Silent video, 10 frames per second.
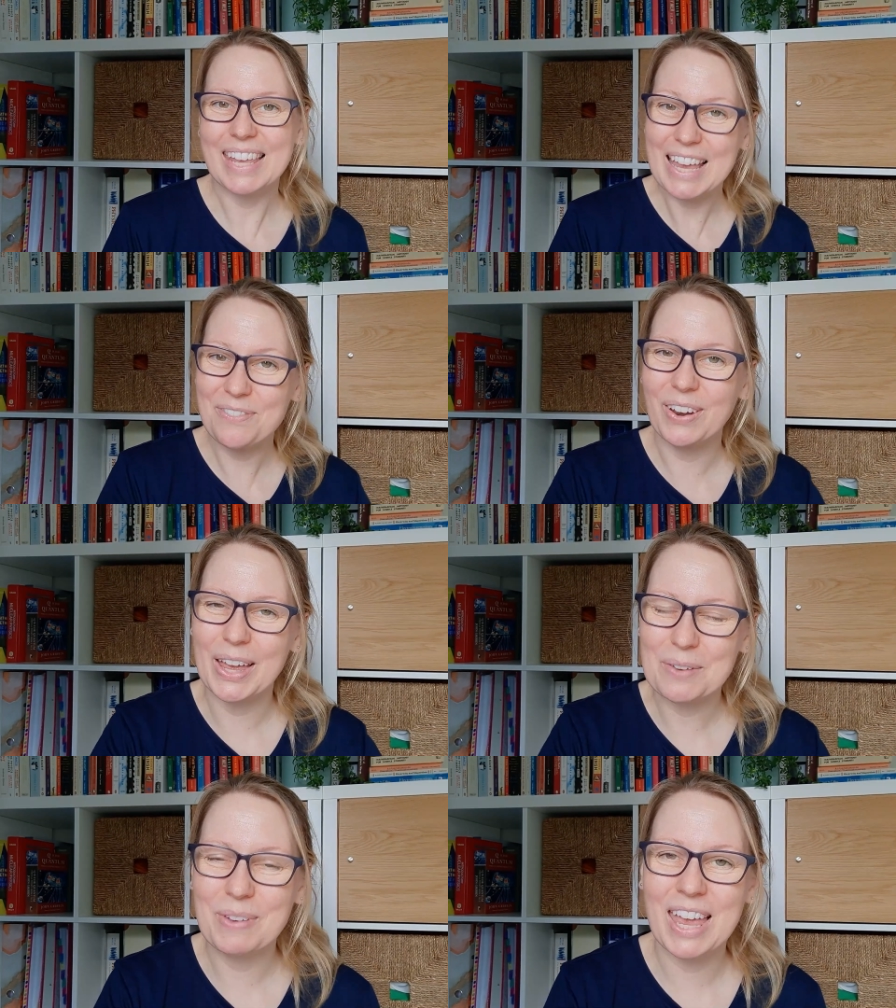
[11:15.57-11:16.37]
If,
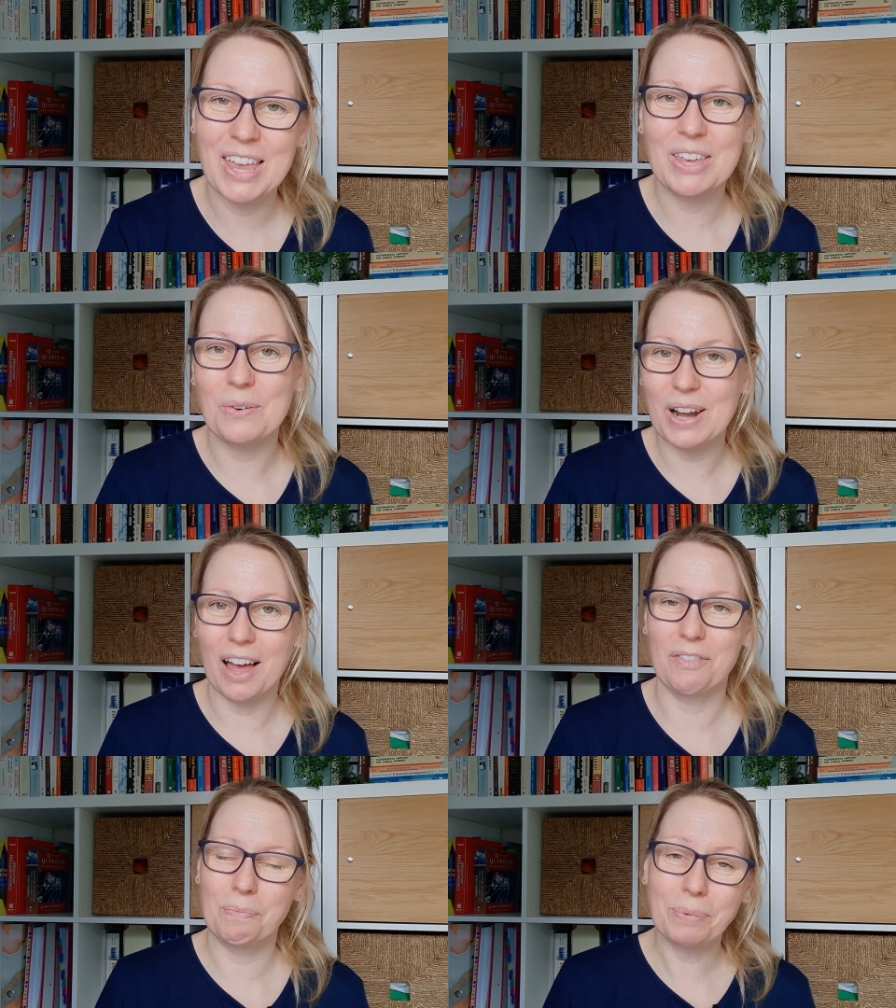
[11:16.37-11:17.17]
like me, you
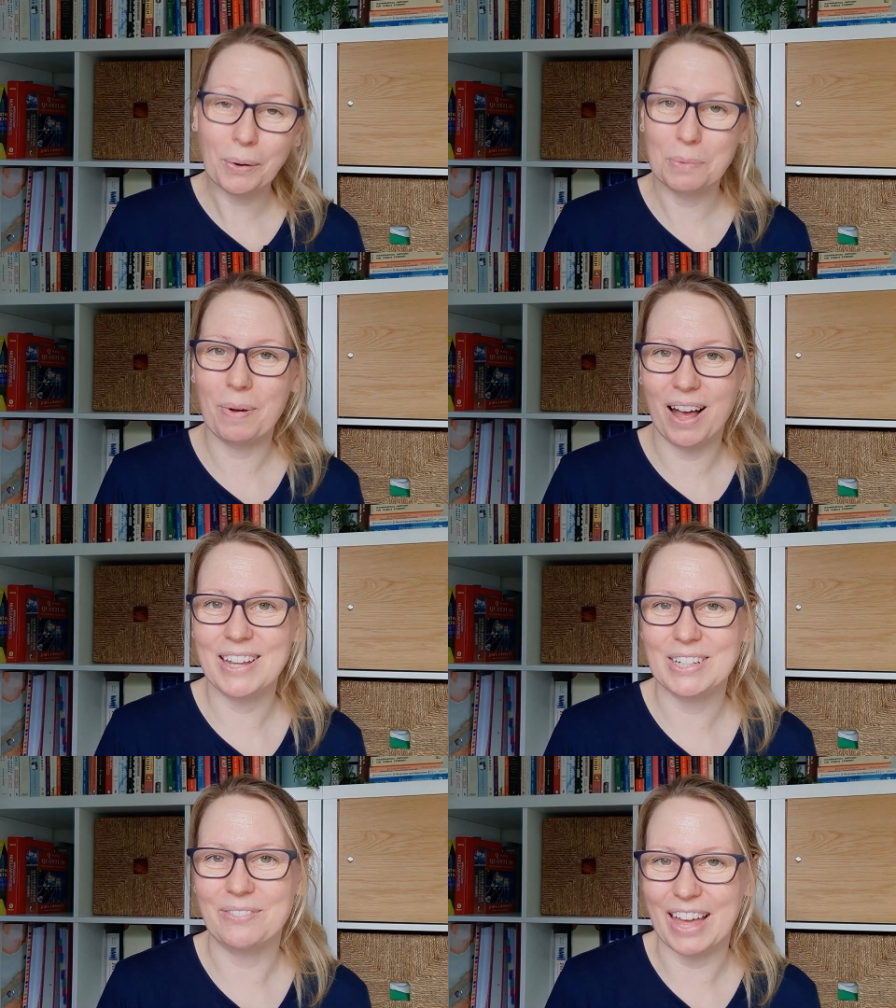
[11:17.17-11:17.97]
love both
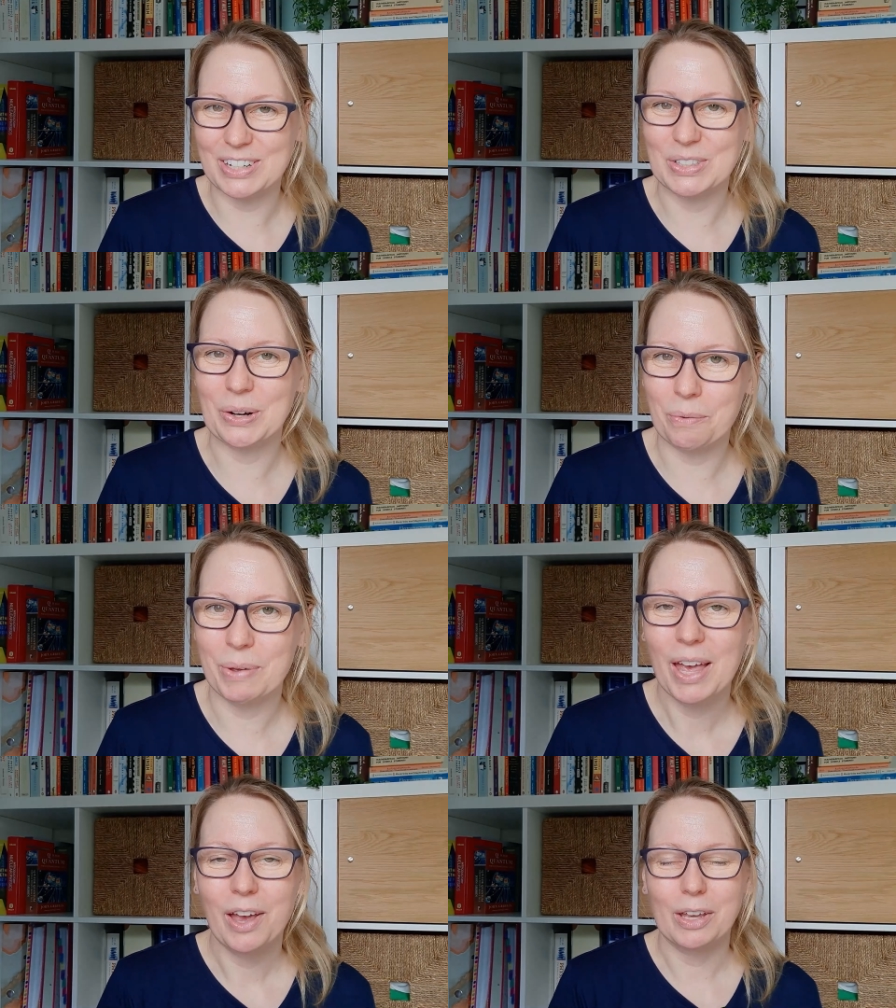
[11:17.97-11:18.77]
parts of that
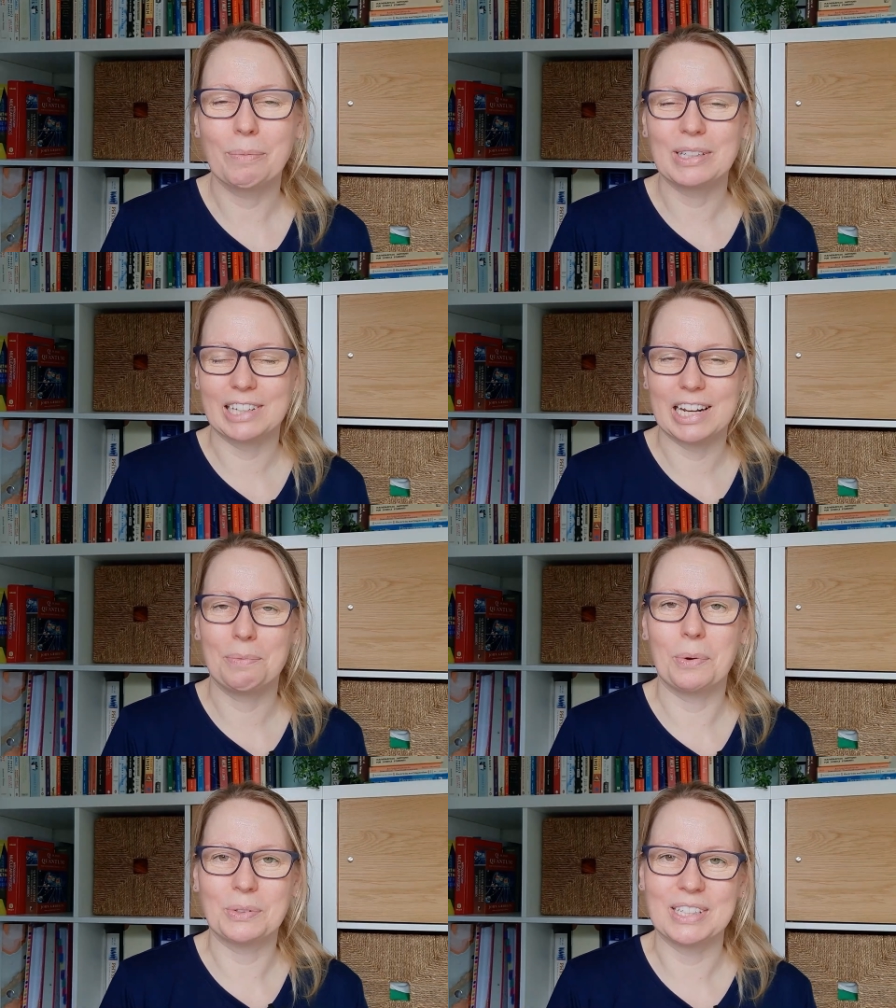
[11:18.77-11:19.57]
job, you'll most likely
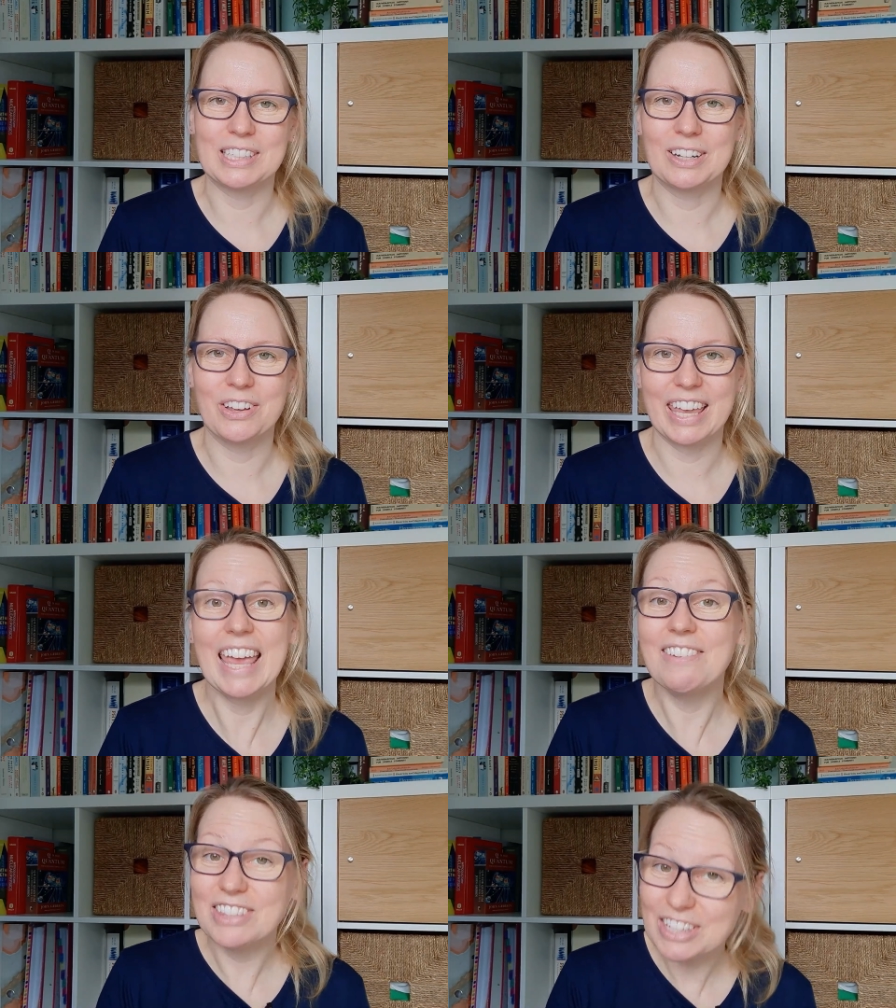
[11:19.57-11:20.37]
be wanting to look,
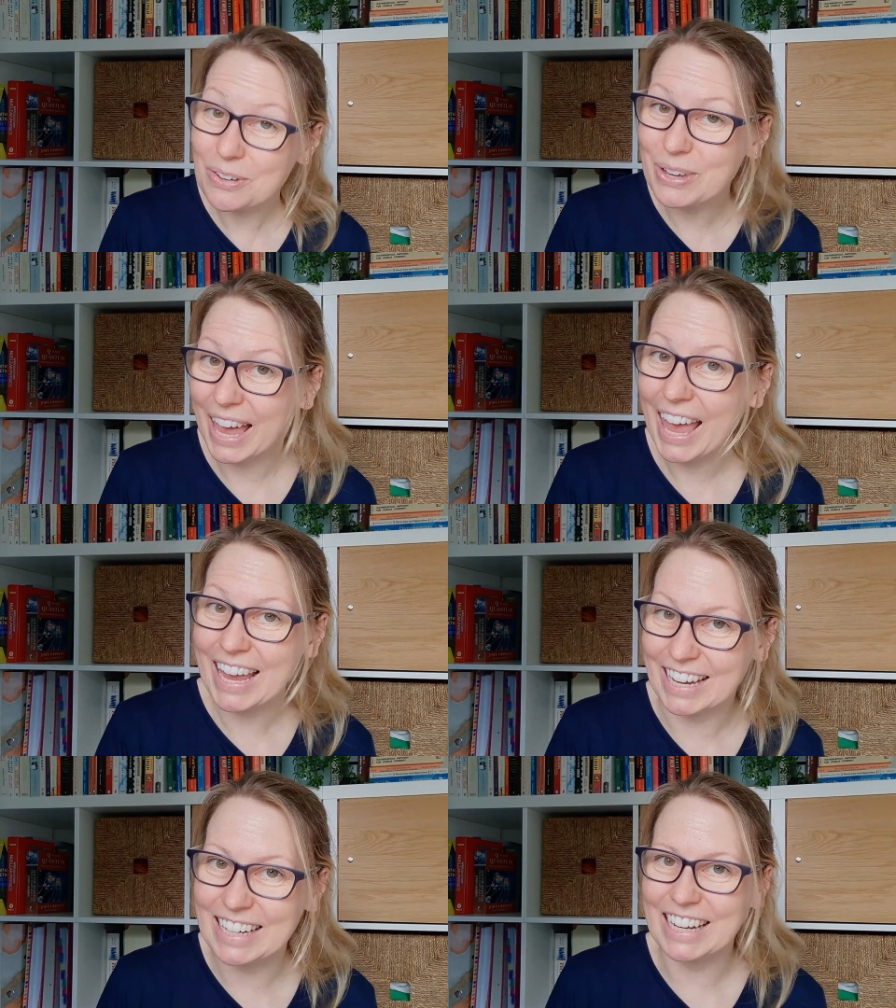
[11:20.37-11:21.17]
here in the
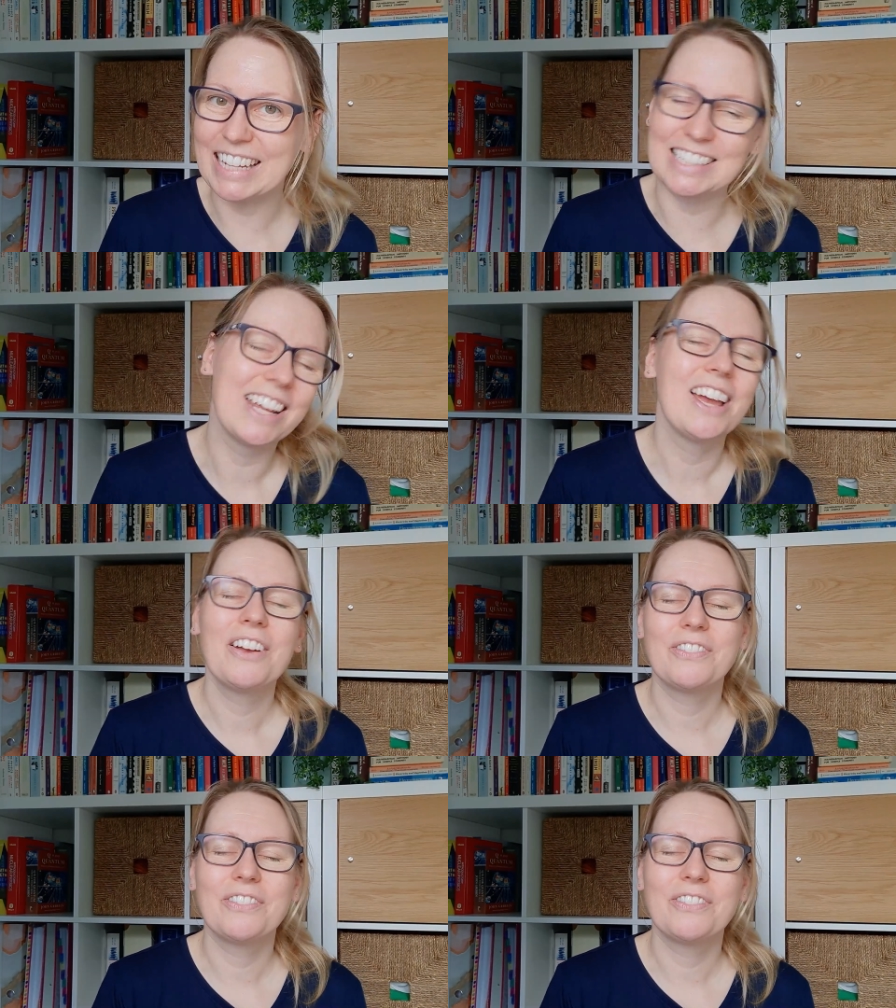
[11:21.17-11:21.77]
UK at least,